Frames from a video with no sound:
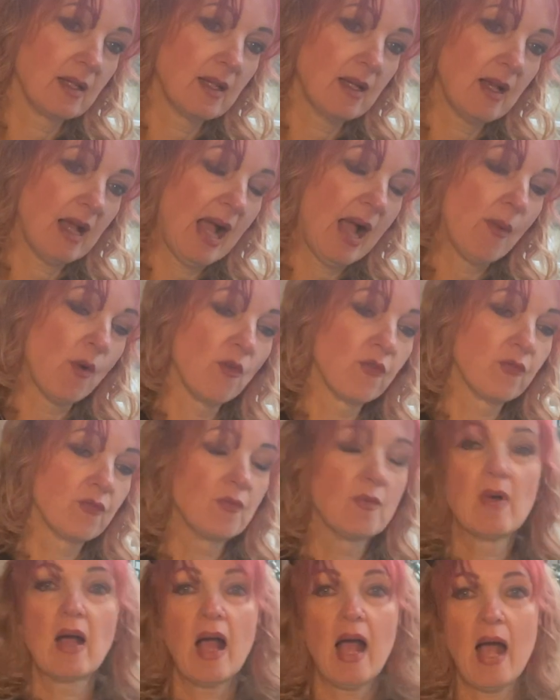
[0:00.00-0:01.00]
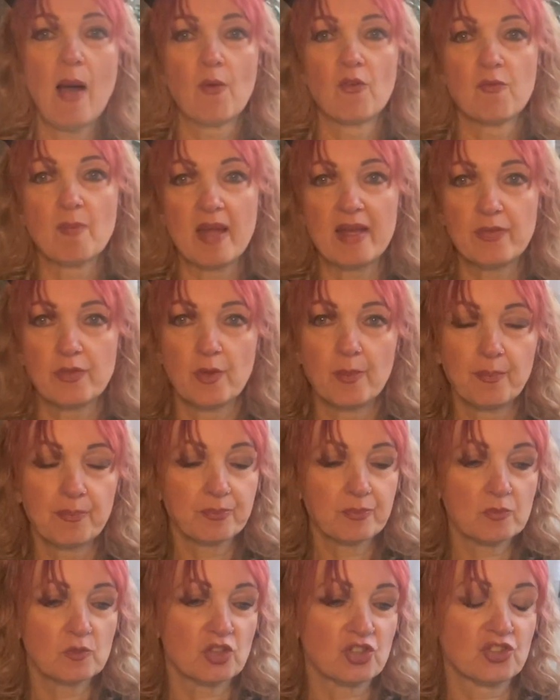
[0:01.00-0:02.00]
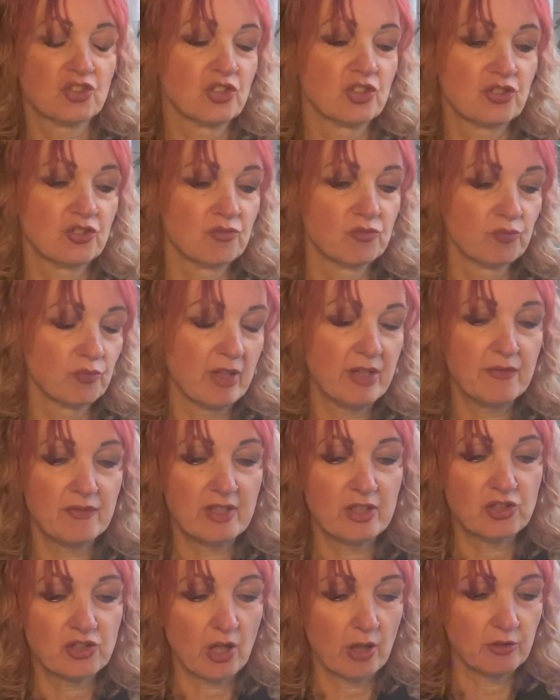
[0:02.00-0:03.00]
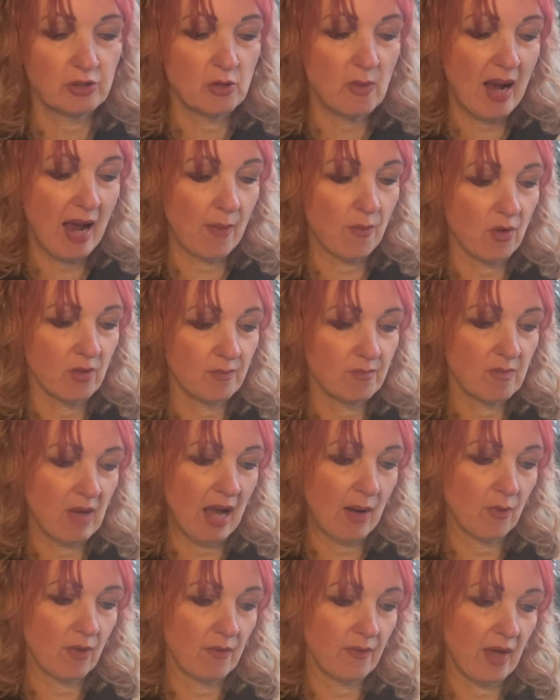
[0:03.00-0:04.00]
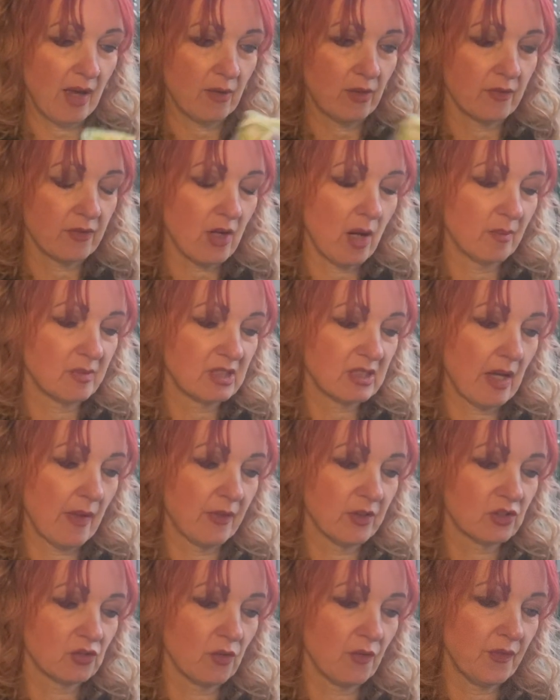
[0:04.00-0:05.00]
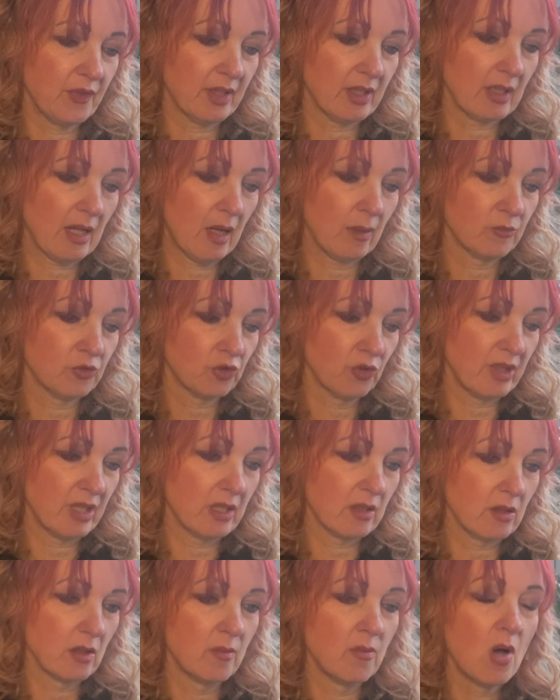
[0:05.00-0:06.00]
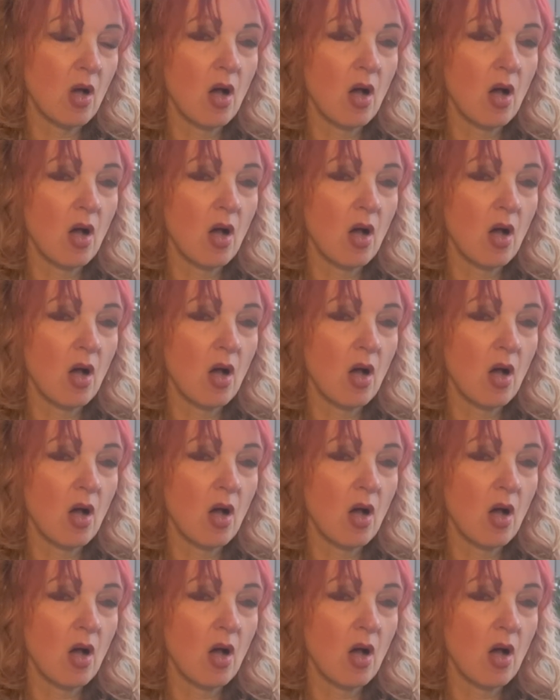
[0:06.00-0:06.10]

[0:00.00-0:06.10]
how I've made them. Just briefly show you how they've come together, sort of thing, and how I'm joining them.